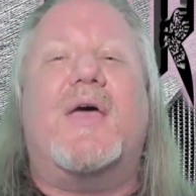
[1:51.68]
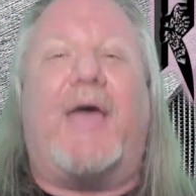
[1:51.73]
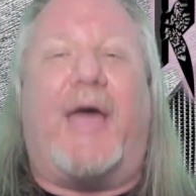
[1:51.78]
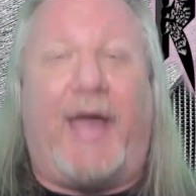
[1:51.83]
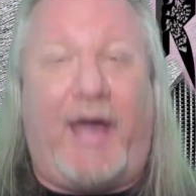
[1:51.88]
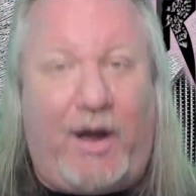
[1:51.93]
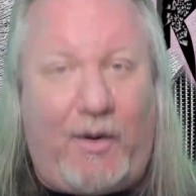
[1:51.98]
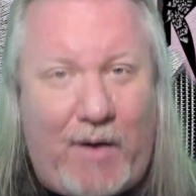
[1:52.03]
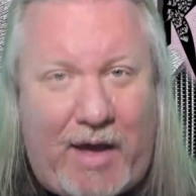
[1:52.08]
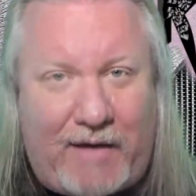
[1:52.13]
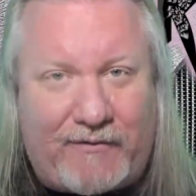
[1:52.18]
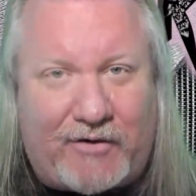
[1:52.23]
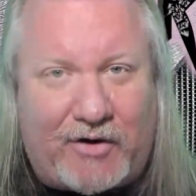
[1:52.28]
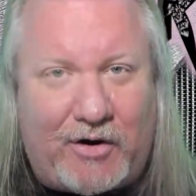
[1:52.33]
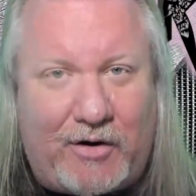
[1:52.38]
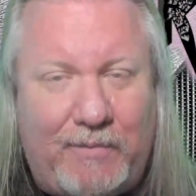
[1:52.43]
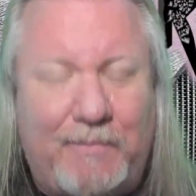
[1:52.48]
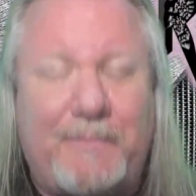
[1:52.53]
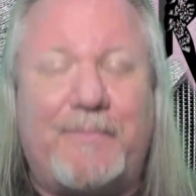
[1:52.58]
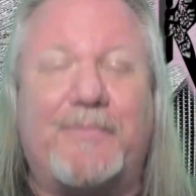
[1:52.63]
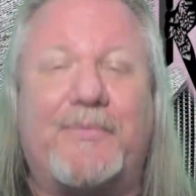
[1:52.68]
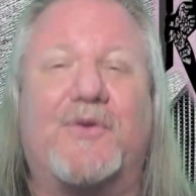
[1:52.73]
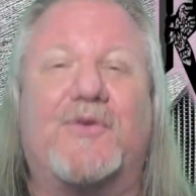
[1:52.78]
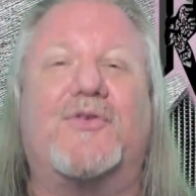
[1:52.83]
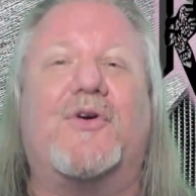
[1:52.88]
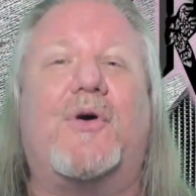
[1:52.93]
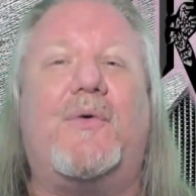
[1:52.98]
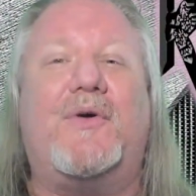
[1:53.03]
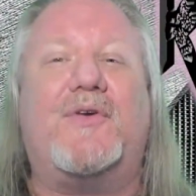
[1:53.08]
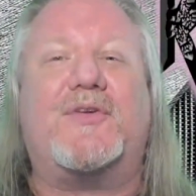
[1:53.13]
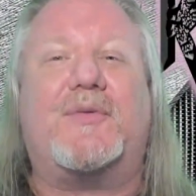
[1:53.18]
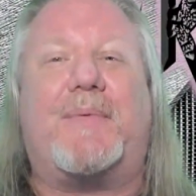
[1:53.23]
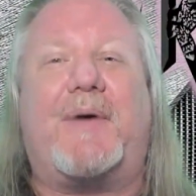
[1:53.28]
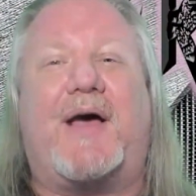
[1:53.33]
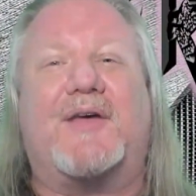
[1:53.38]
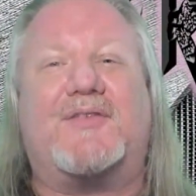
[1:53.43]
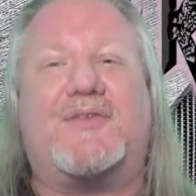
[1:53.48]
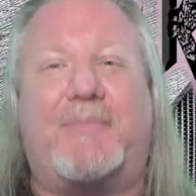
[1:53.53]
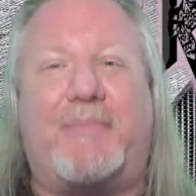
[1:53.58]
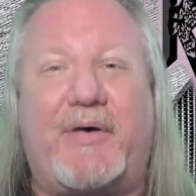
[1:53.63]
However, there's always a
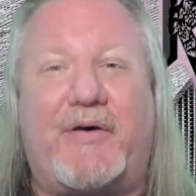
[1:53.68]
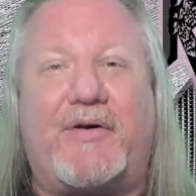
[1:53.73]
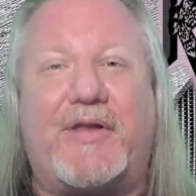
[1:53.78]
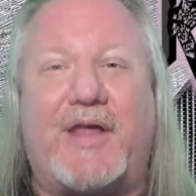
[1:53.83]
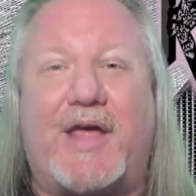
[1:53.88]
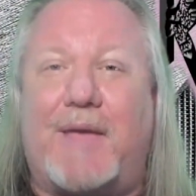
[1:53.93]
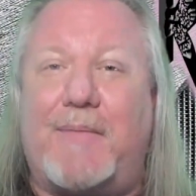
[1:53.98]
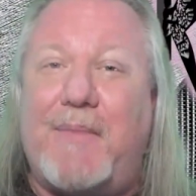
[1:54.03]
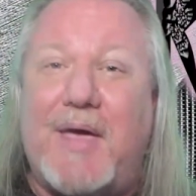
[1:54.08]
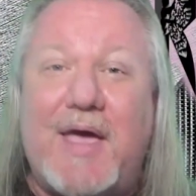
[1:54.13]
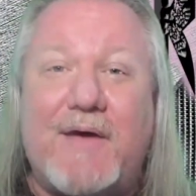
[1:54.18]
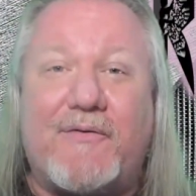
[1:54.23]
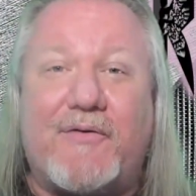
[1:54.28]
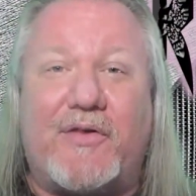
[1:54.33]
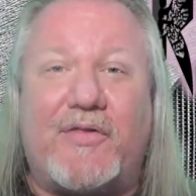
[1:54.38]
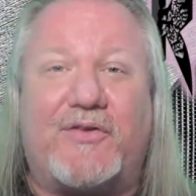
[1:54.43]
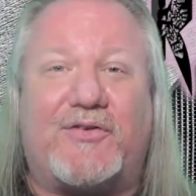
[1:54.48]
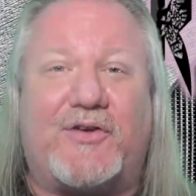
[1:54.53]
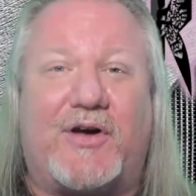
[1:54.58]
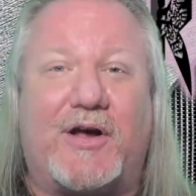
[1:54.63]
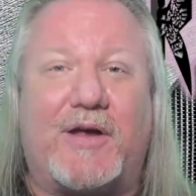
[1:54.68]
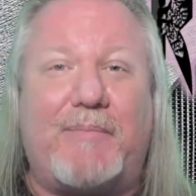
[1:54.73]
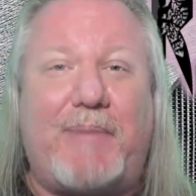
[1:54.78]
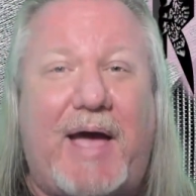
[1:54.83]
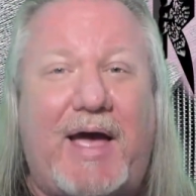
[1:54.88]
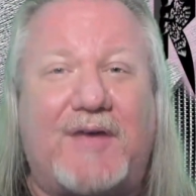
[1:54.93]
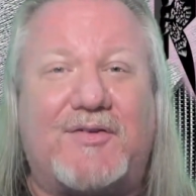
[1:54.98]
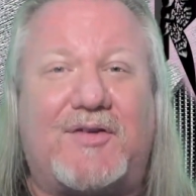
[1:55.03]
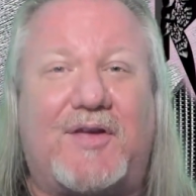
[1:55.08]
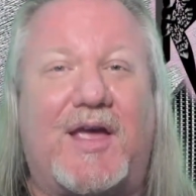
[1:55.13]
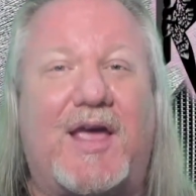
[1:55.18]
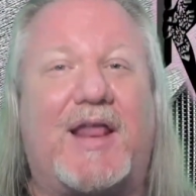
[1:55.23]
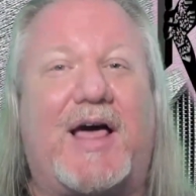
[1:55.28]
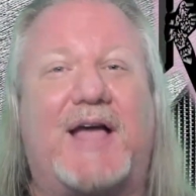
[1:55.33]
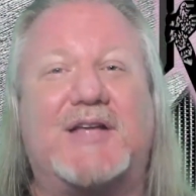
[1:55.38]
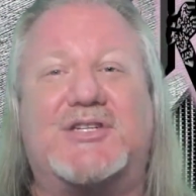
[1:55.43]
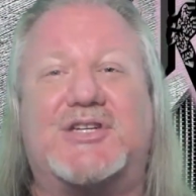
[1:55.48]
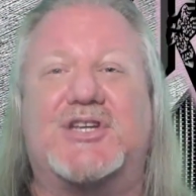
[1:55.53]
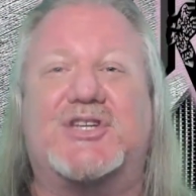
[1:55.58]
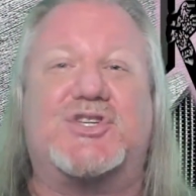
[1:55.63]
possibility I may have heard the song in passing and
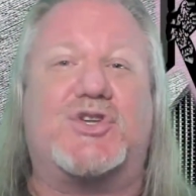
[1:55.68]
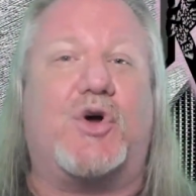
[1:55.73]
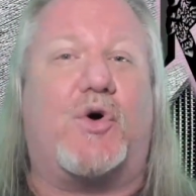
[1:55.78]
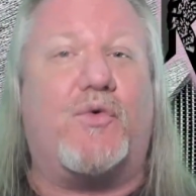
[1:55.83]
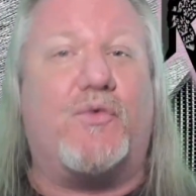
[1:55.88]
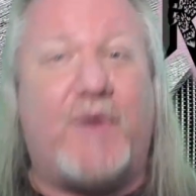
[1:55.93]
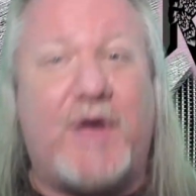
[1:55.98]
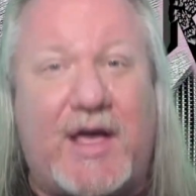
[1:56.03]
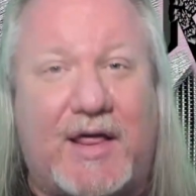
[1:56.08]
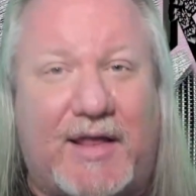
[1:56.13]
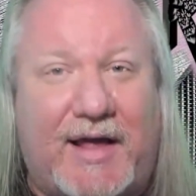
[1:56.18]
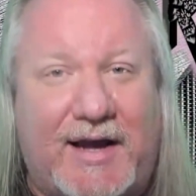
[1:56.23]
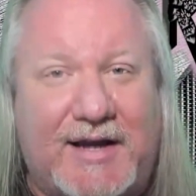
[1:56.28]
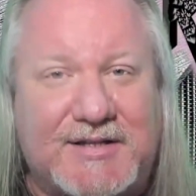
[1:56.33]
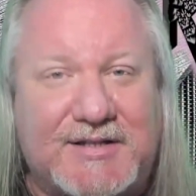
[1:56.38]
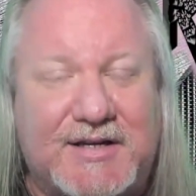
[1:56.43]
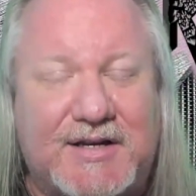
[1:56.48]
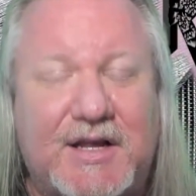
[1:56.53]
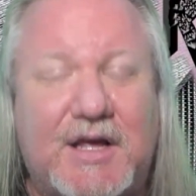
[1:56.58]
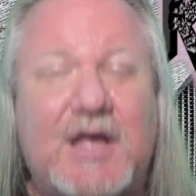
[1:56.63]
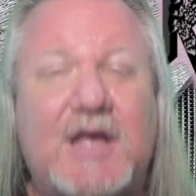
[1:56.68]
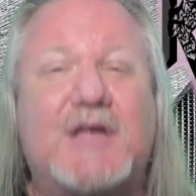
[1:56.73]
I just don't realize it.